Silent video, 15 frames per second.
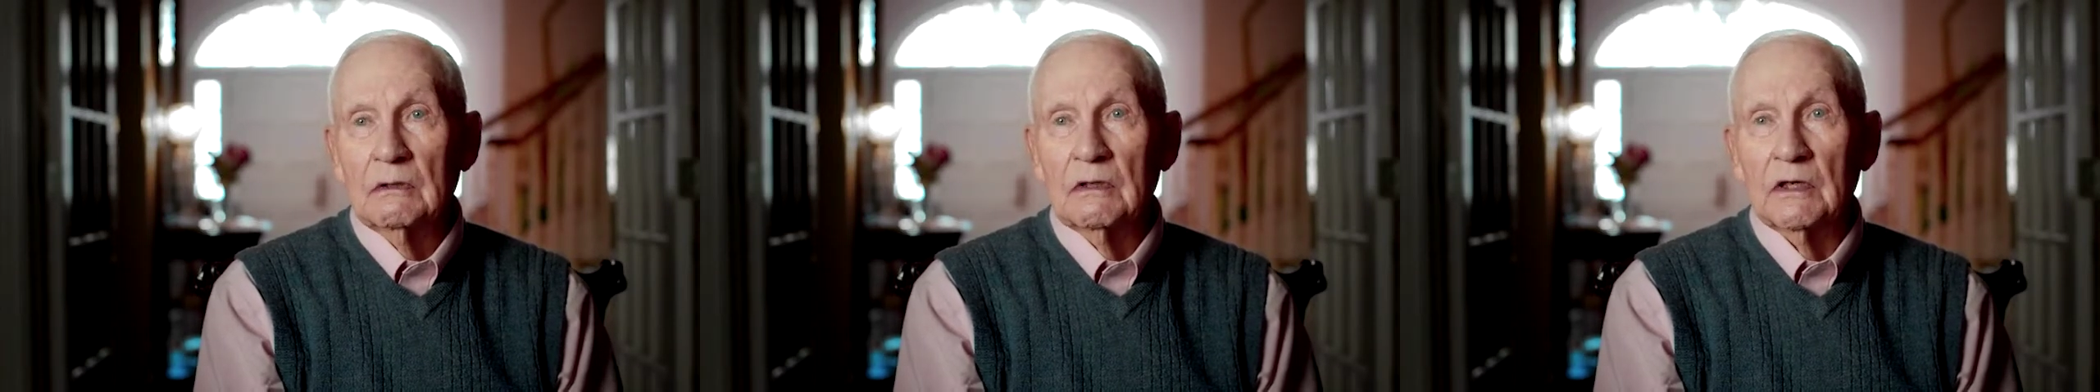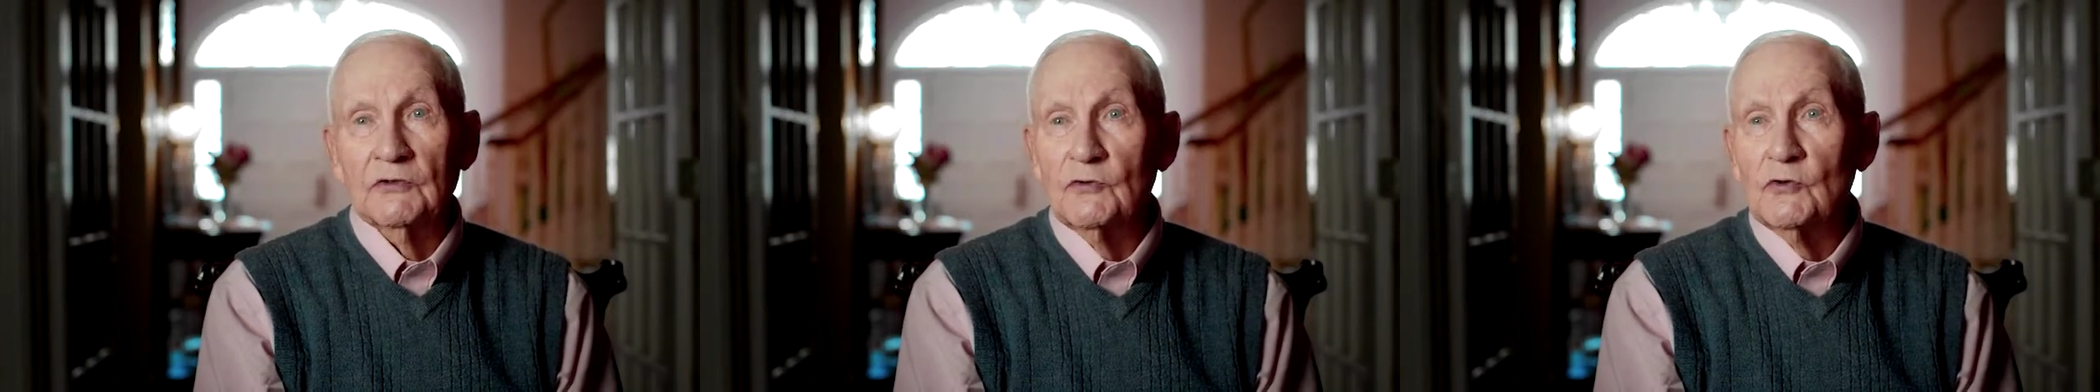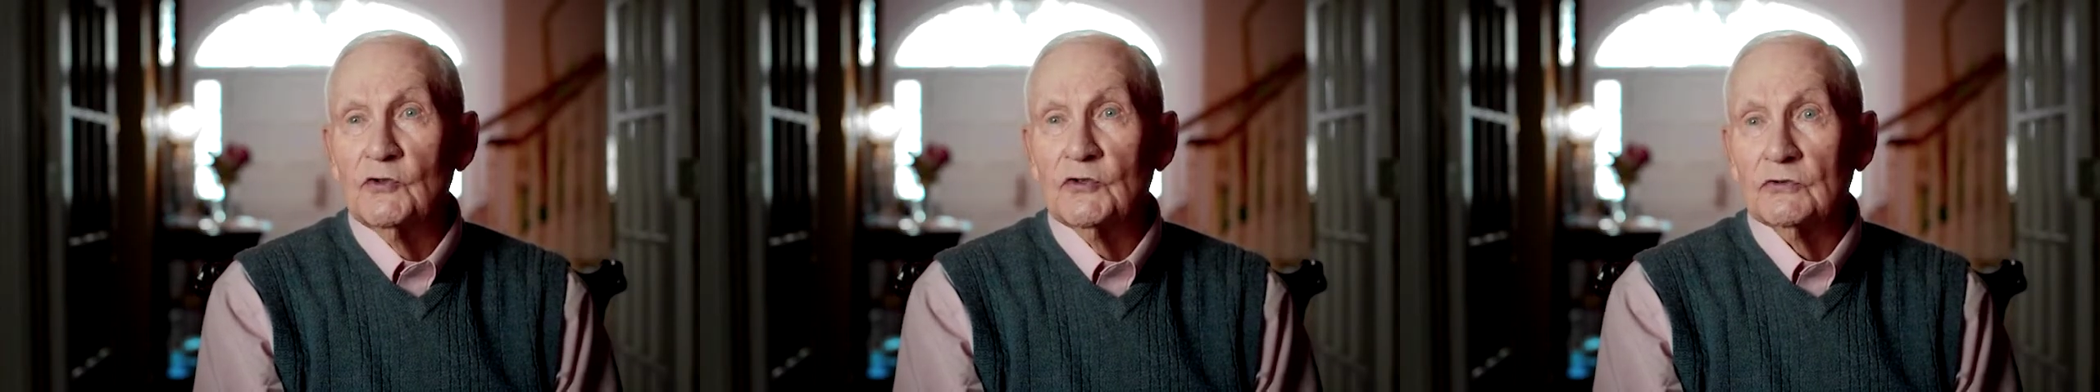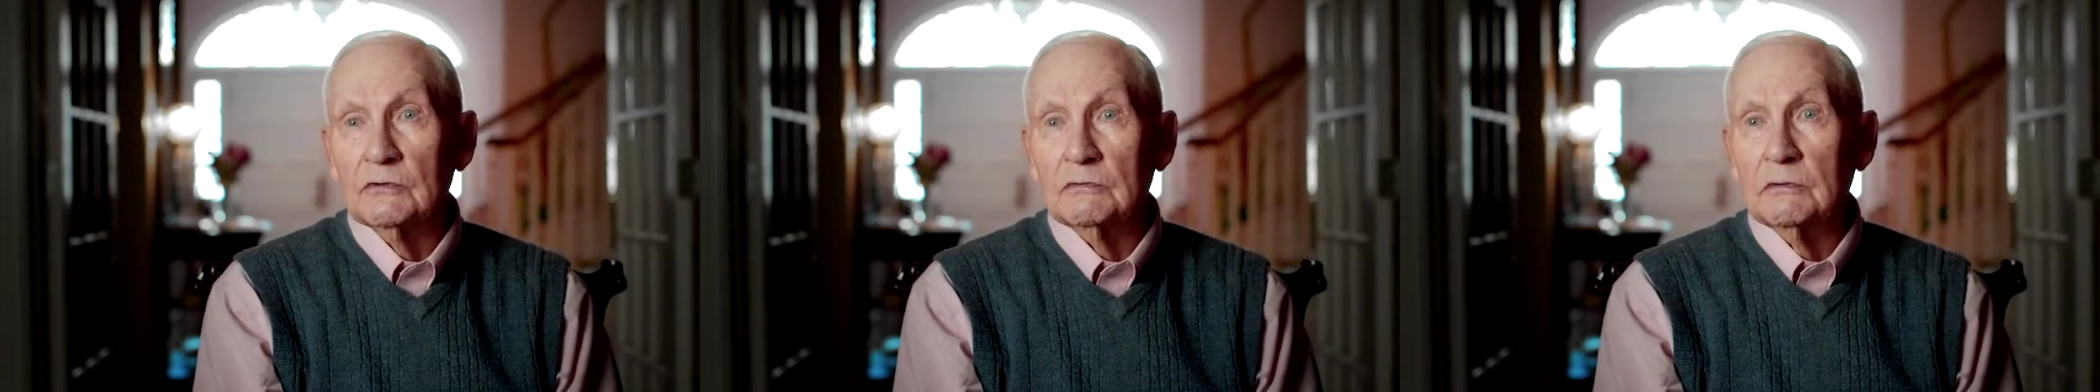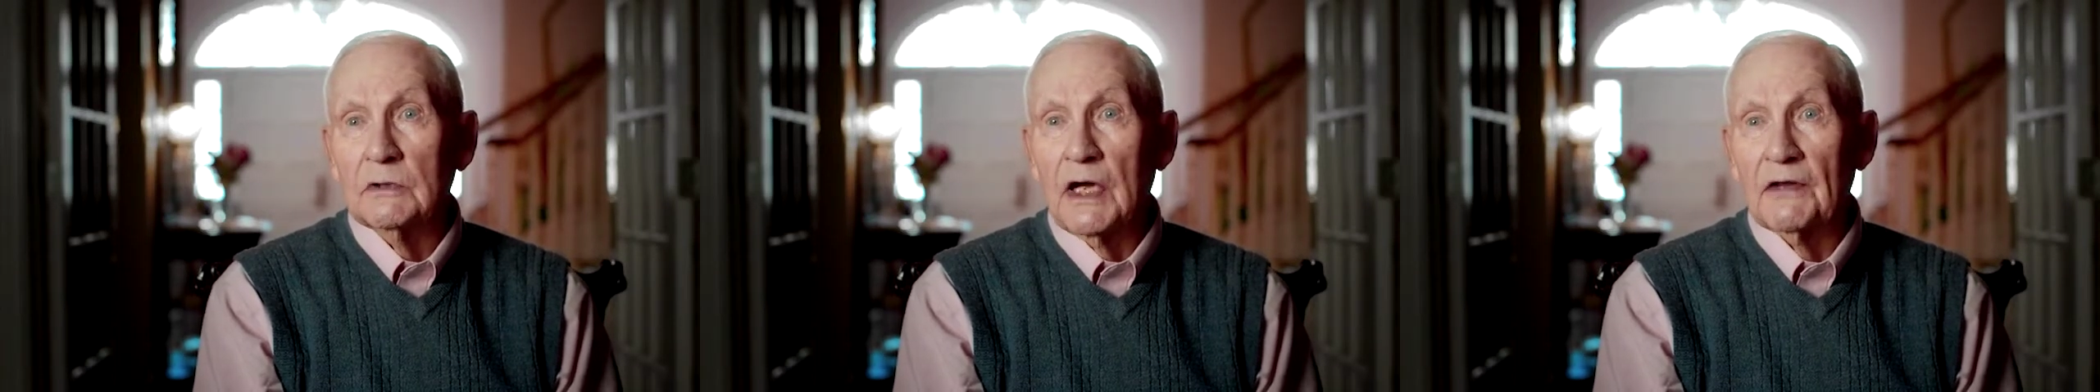
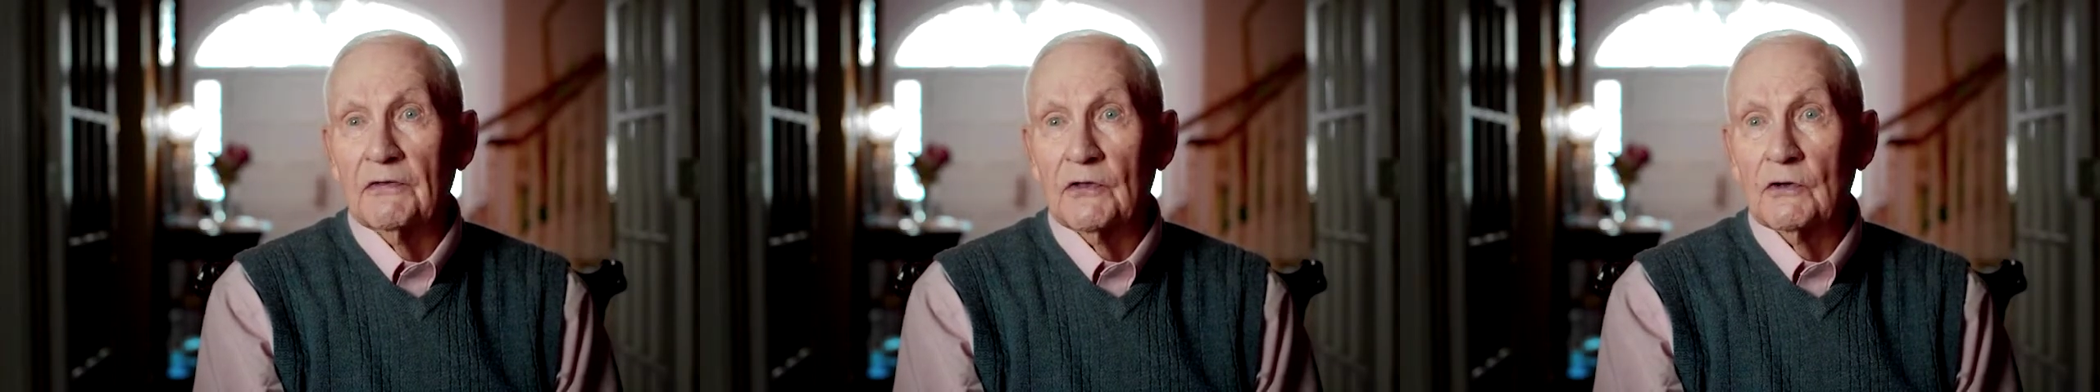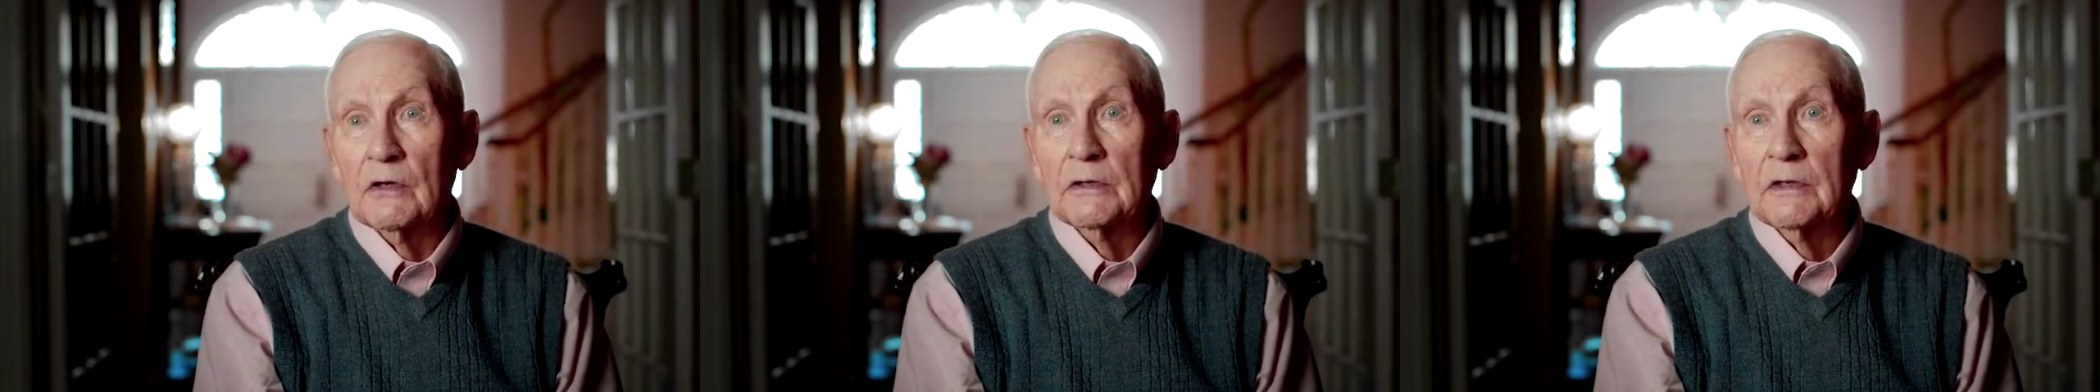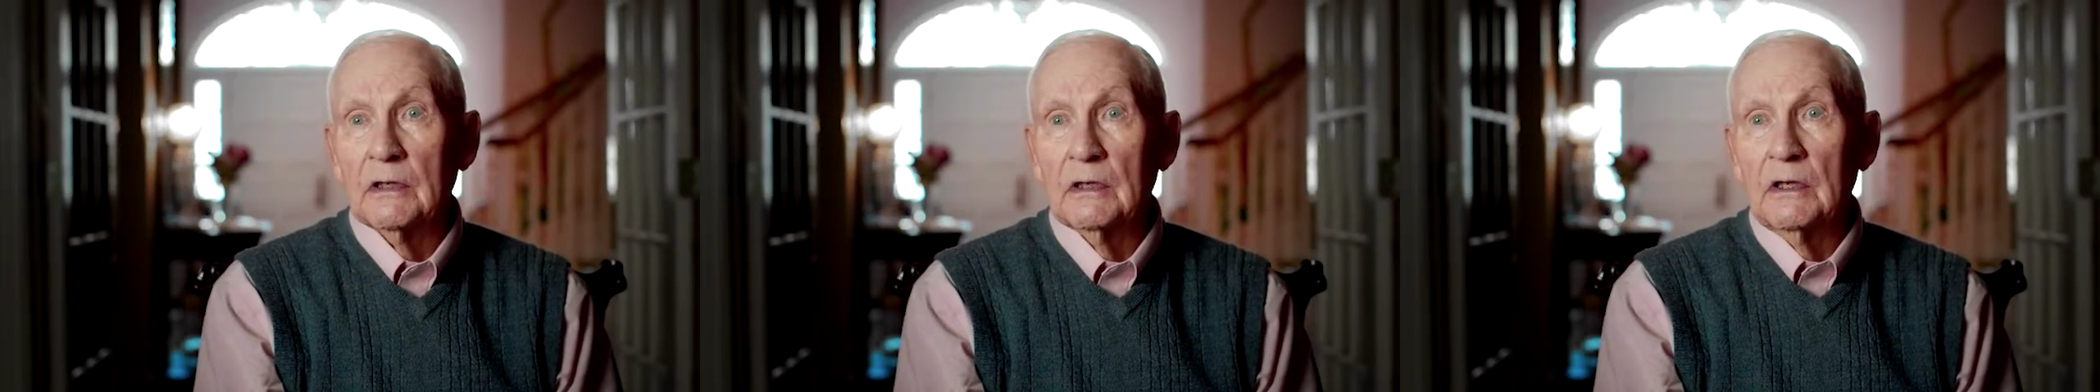unusual, I thought,